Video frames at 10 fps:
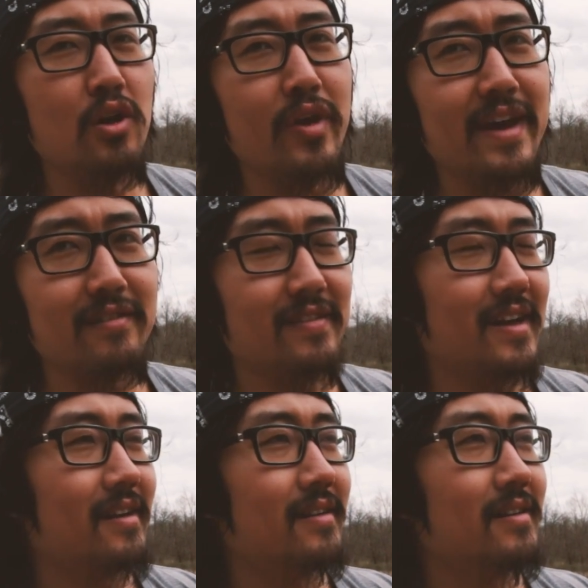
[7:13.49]
rather
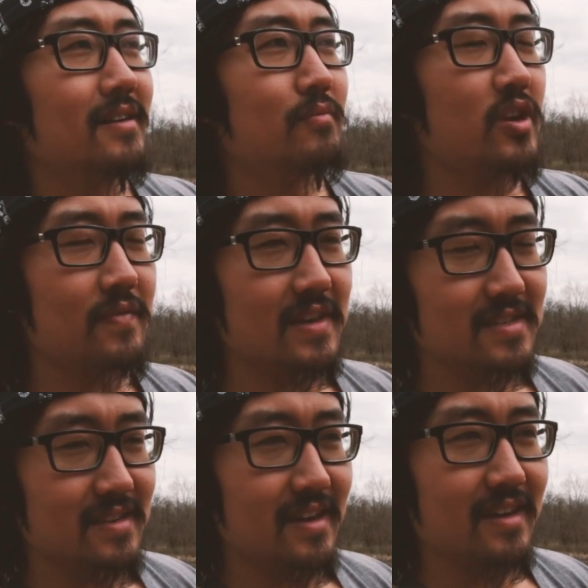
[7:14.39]
than
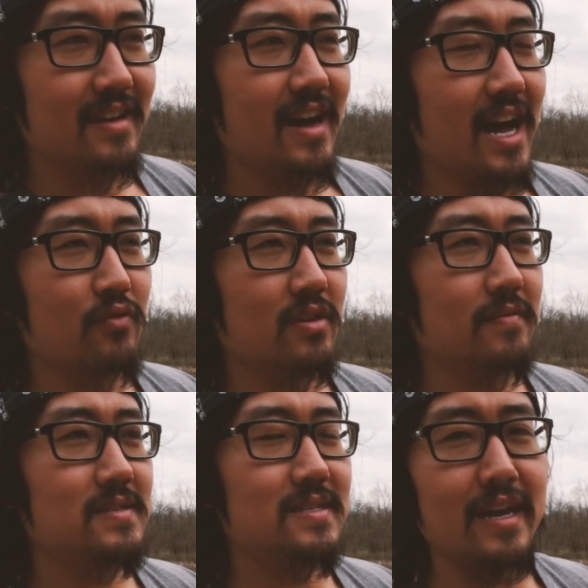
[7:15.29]
previously I would
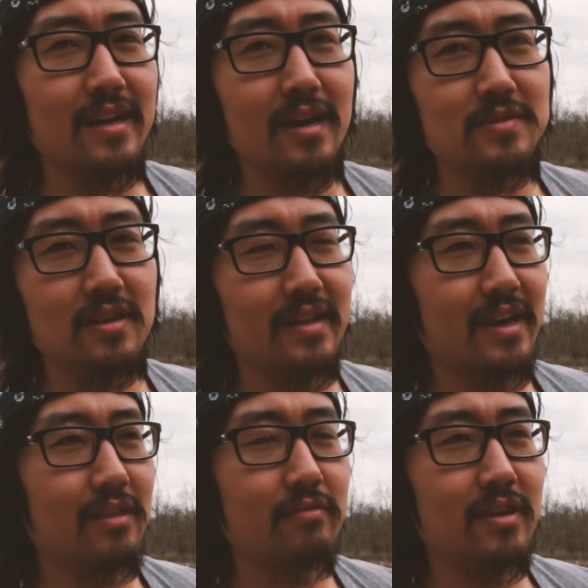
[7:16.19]
have stayed up till
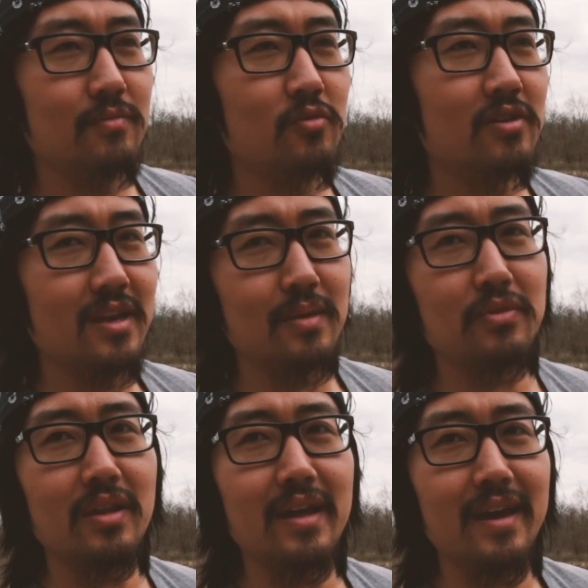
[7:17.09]
like 3 in the morning
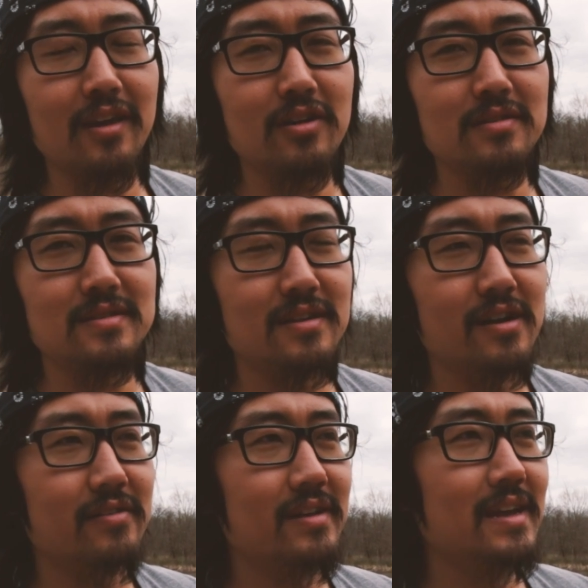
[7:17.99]
playing
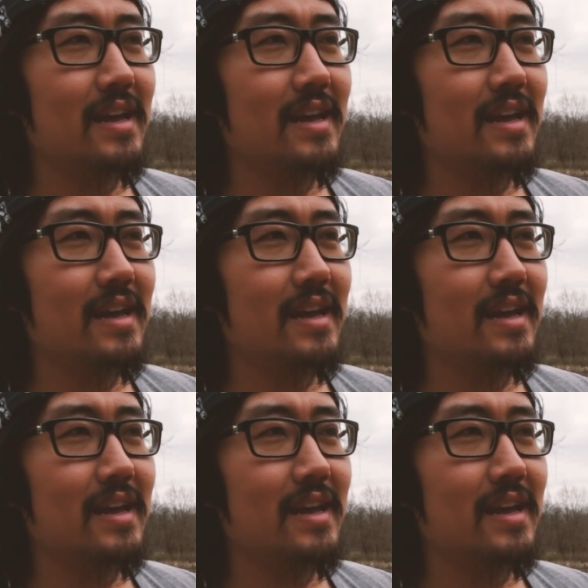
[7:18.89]
Hearthstone